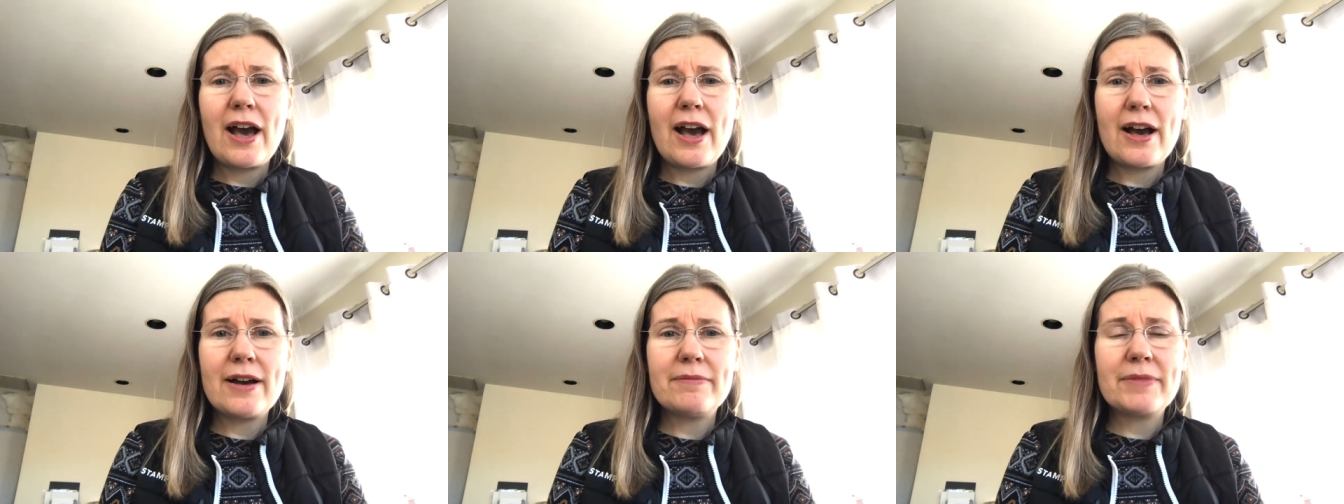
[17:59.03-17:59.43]

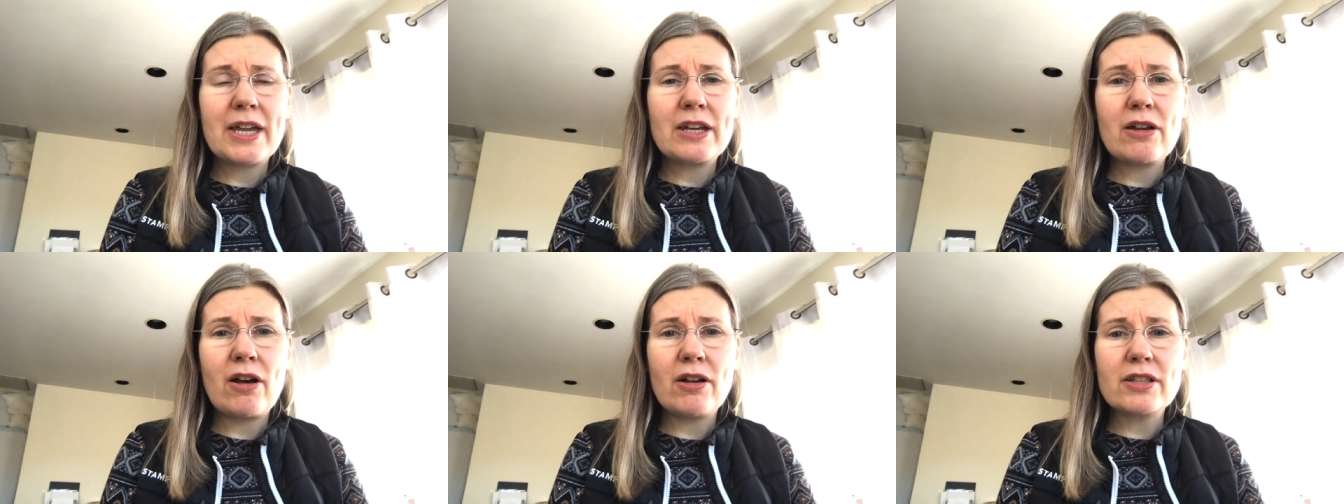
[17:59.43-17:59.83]

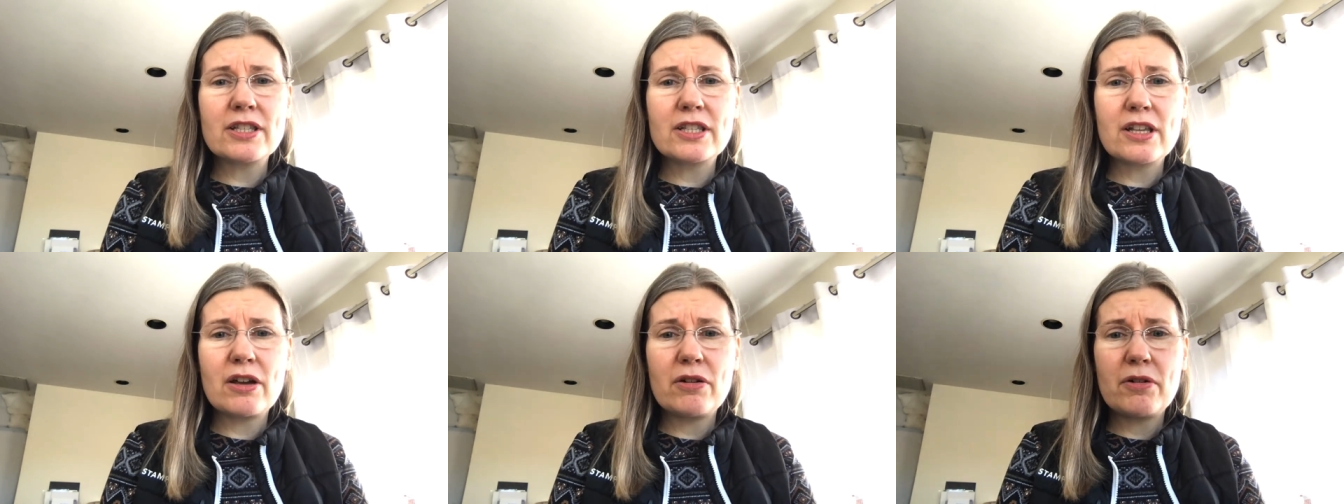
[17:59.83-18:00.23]
And
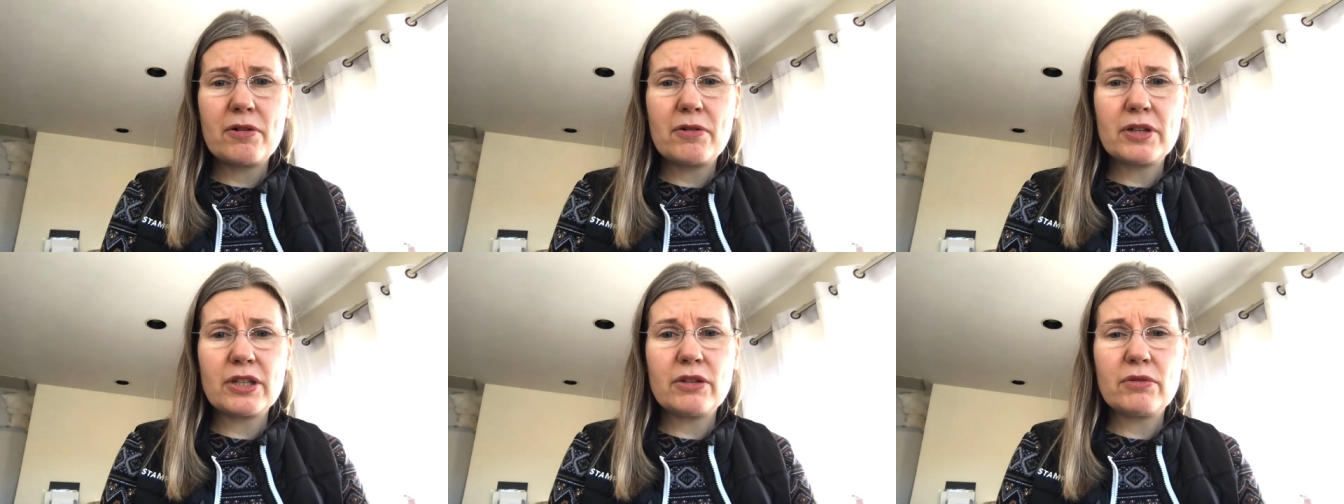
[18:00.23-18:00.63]

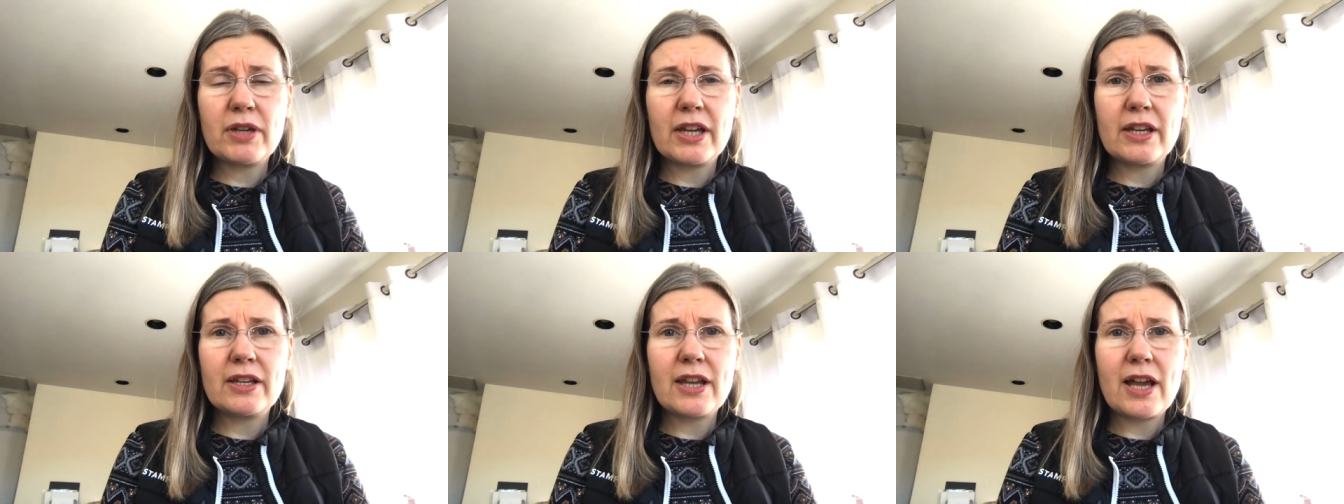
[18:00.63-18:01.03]
also you
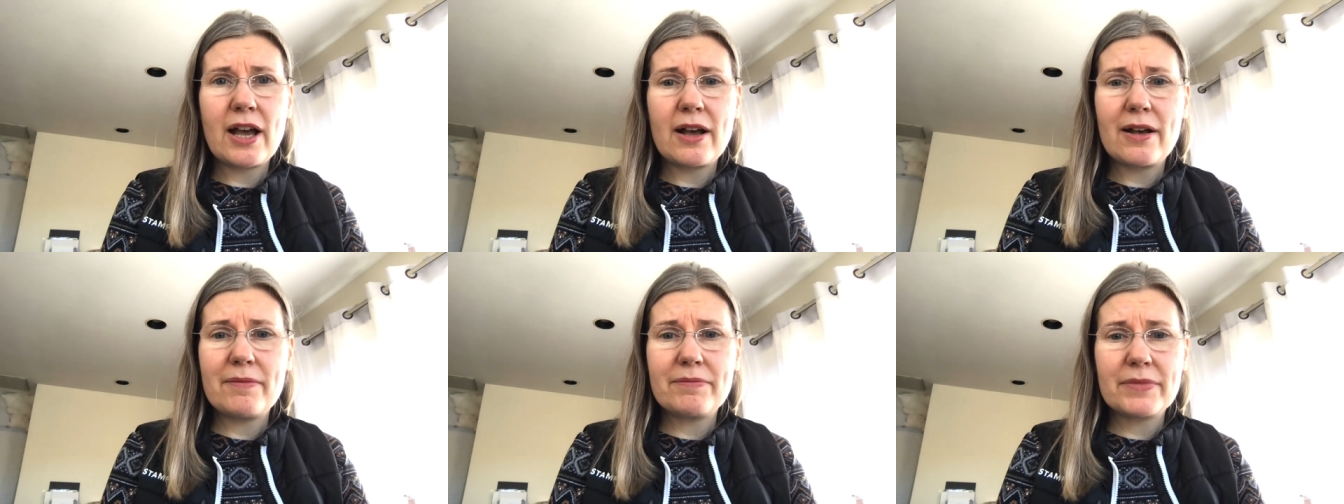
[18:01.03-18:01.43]

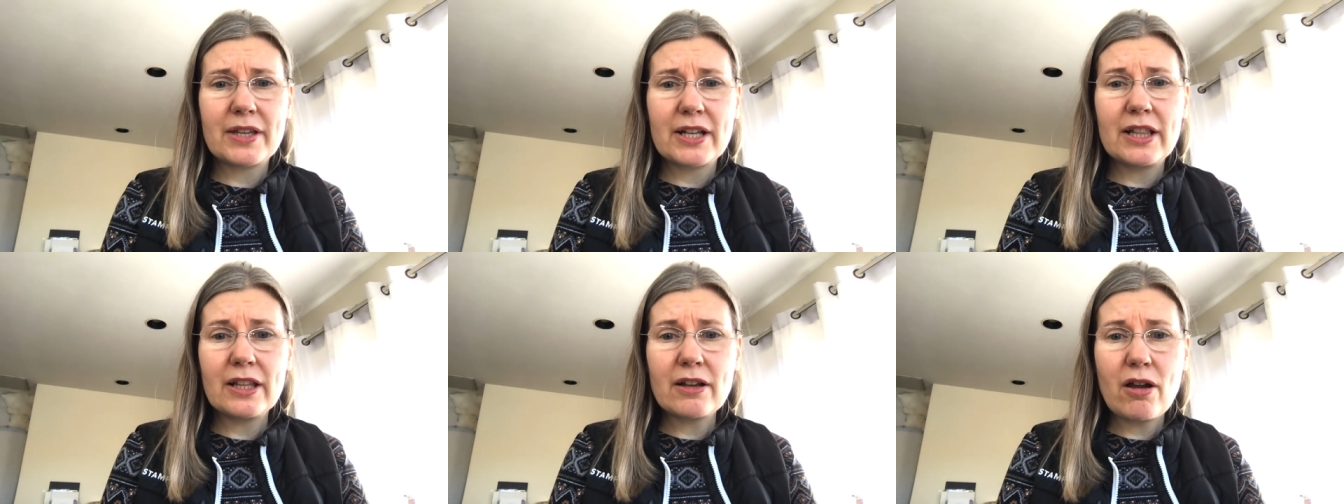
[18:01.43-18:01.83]
can
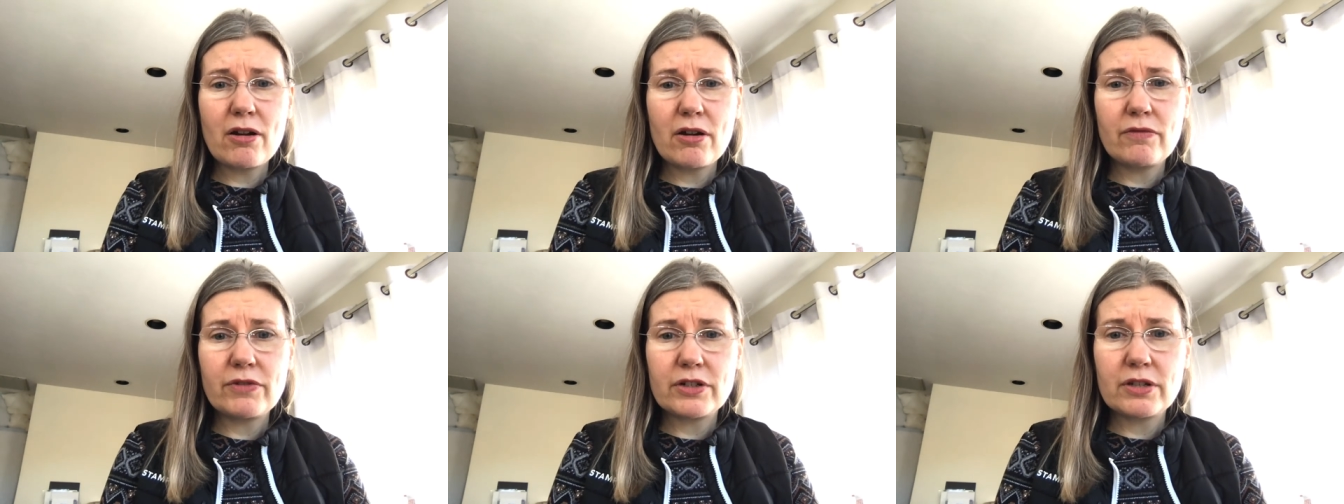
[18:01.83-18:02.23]
click
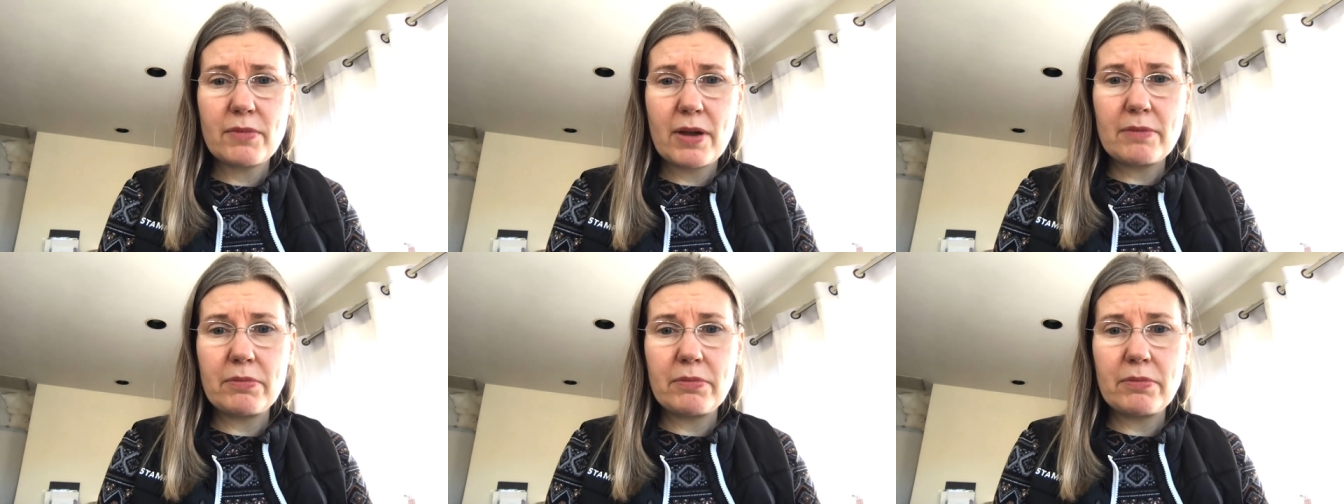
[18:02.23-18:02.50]
on over to my